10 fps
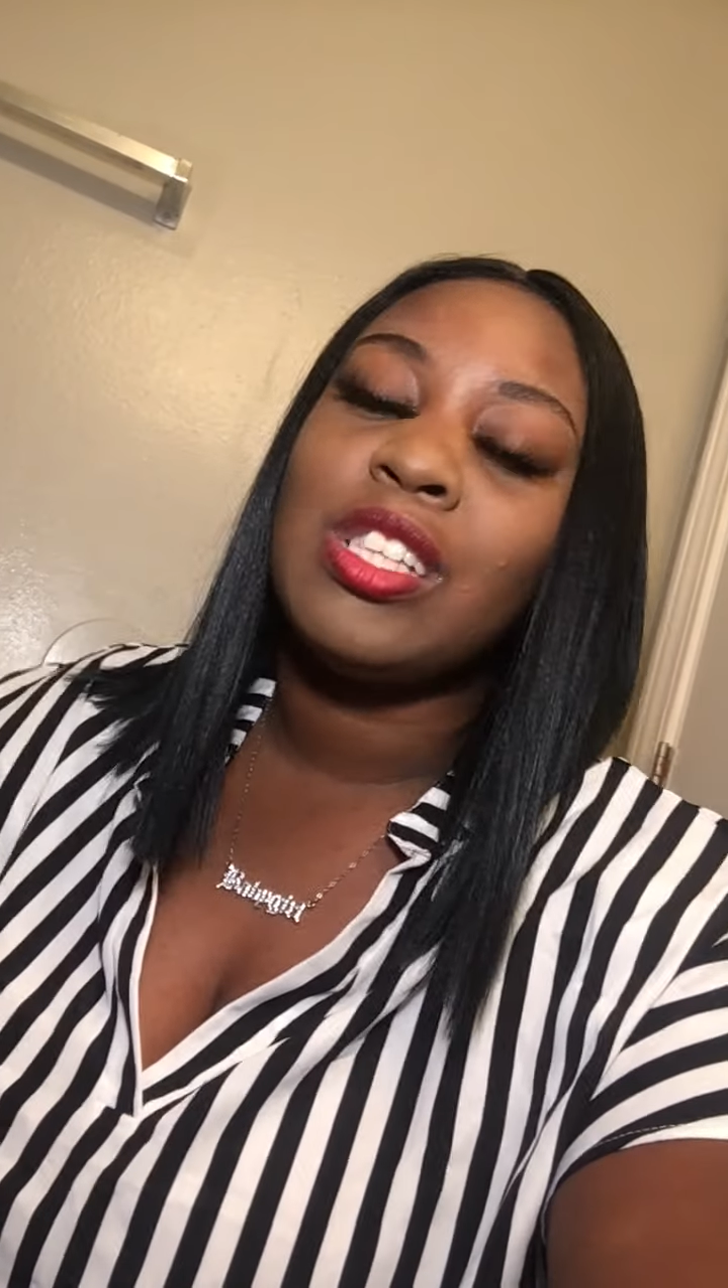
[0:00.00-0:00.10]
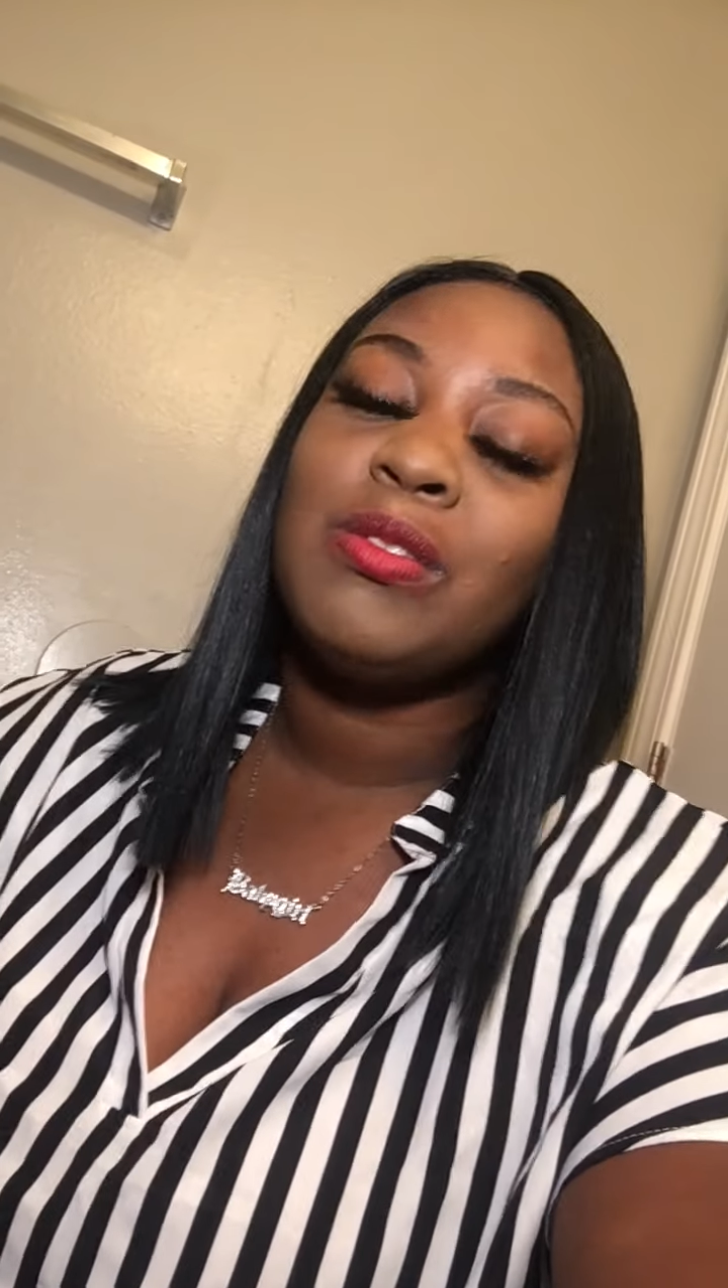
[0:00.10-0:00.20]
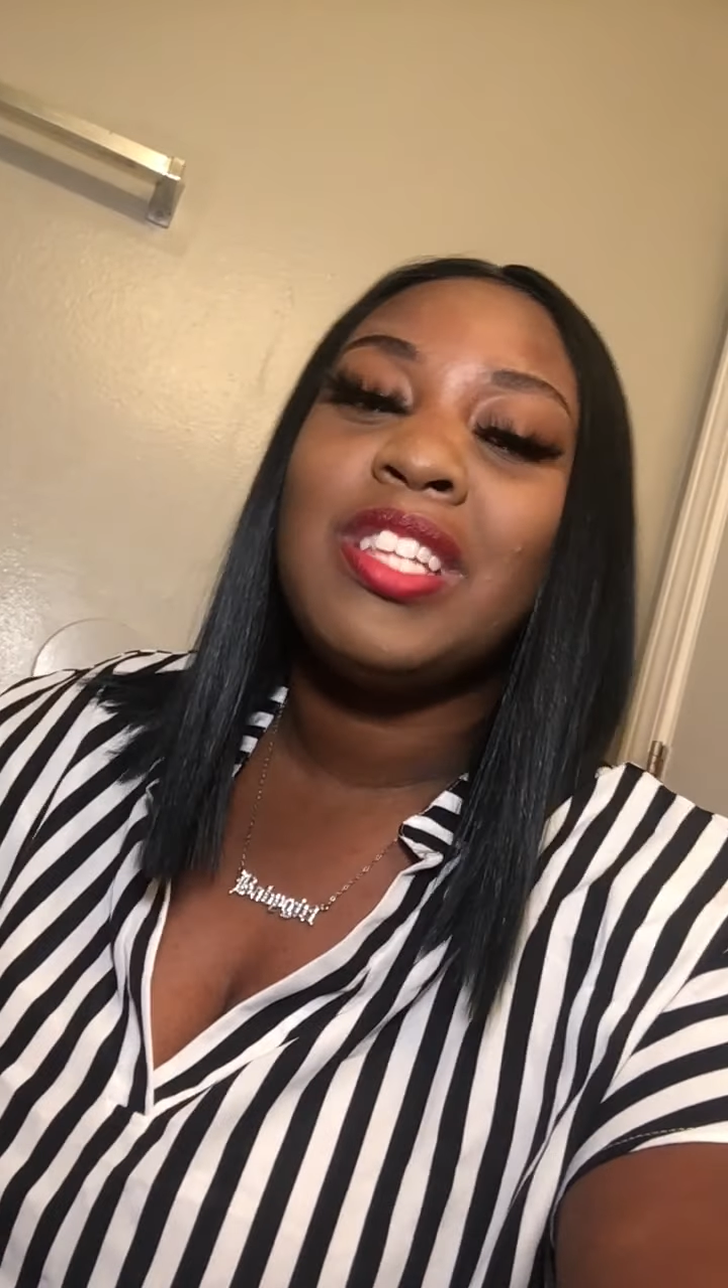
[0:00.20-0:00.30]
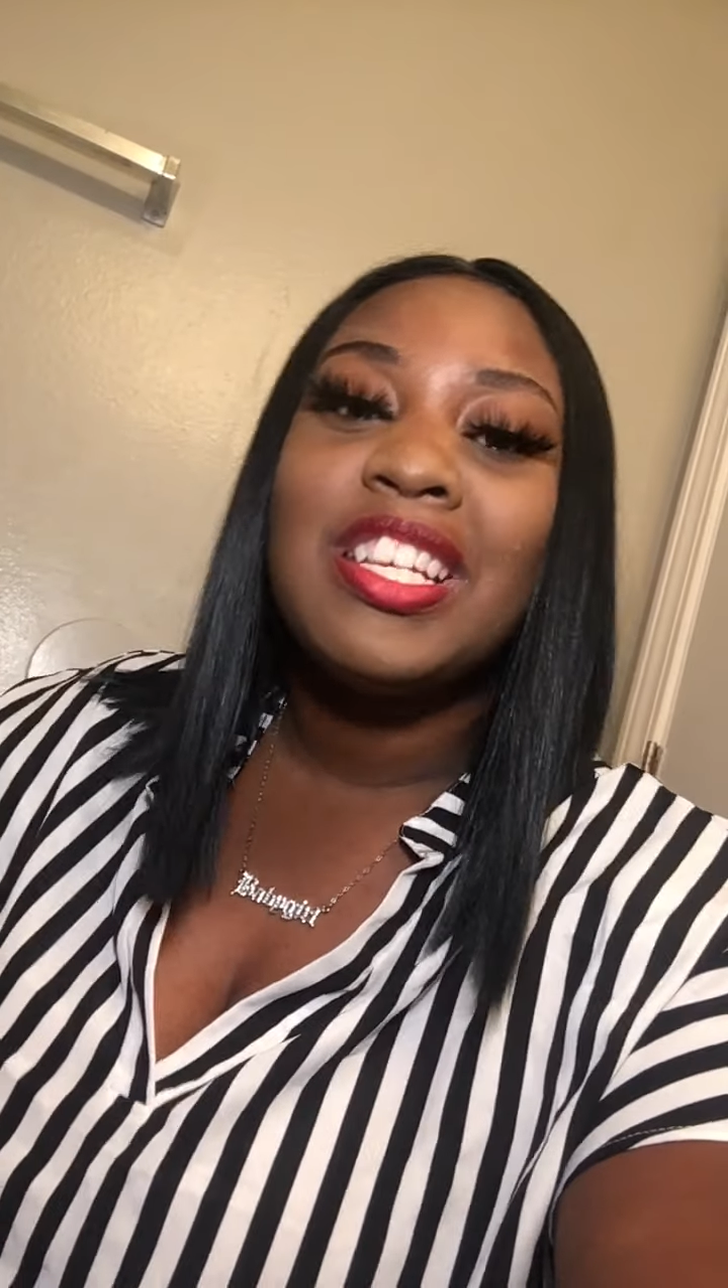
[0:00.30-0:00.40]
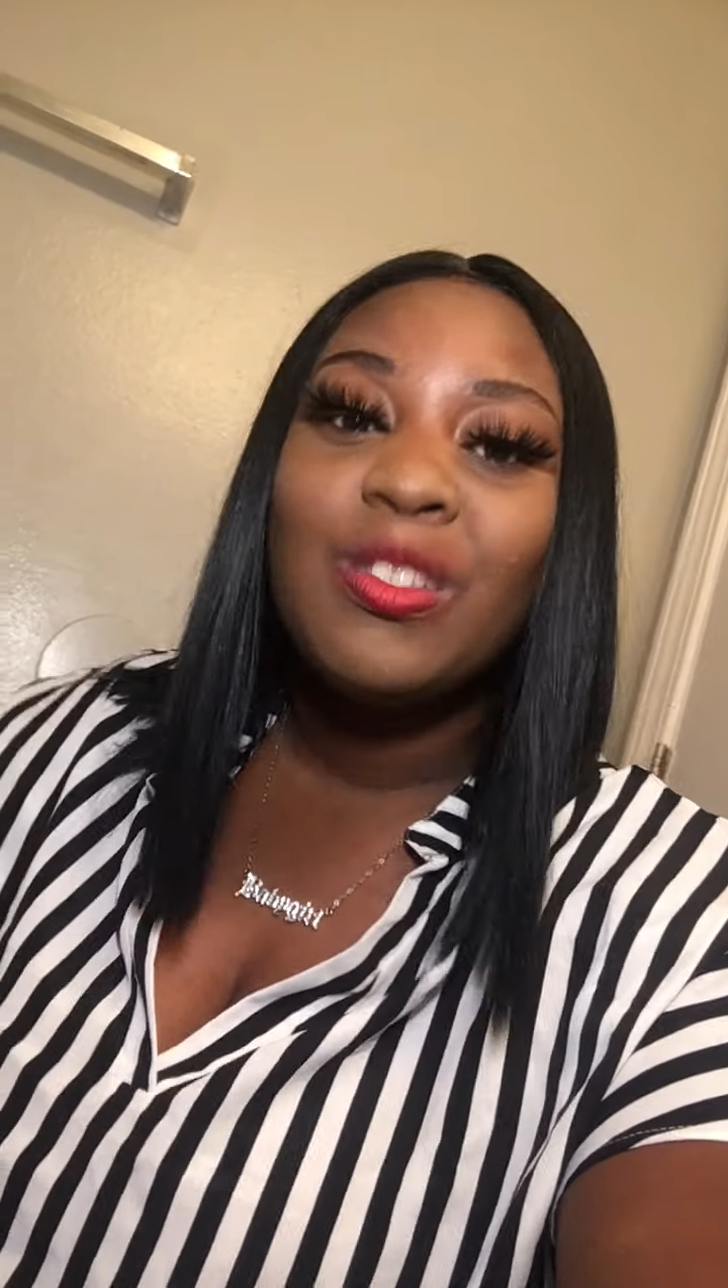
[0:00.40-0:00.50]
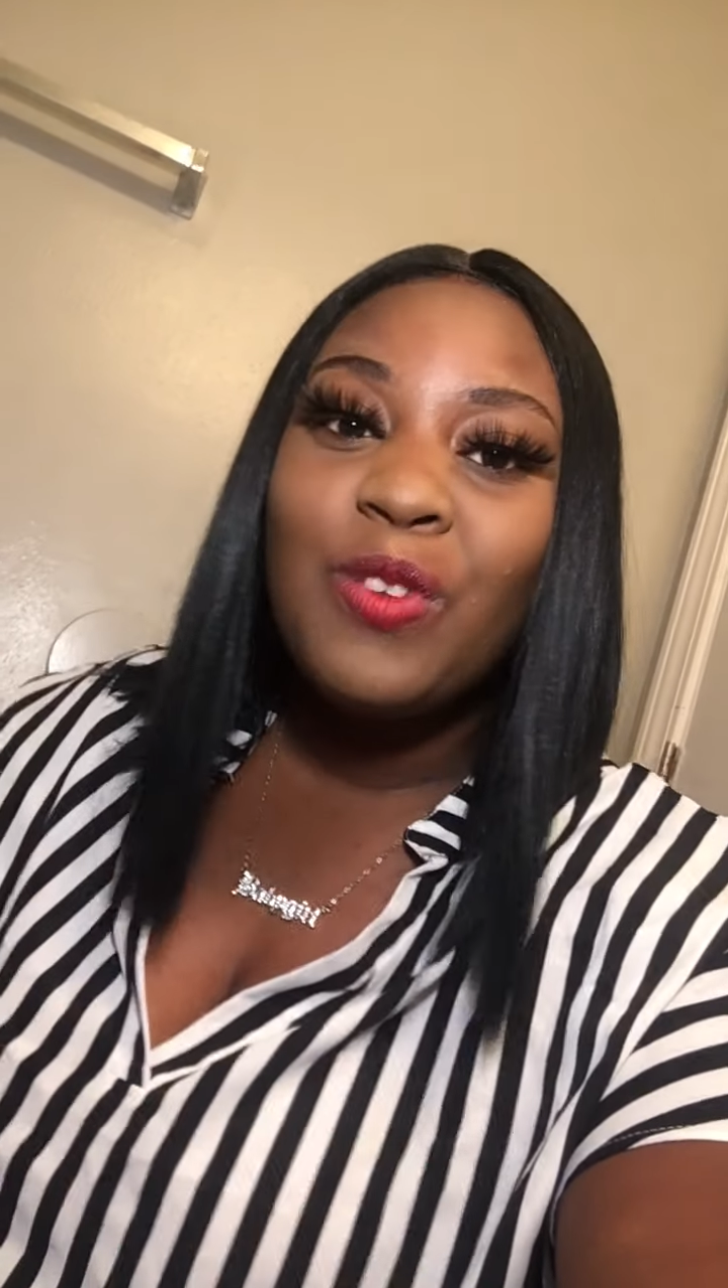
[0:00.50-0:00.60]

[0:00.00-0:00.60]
of this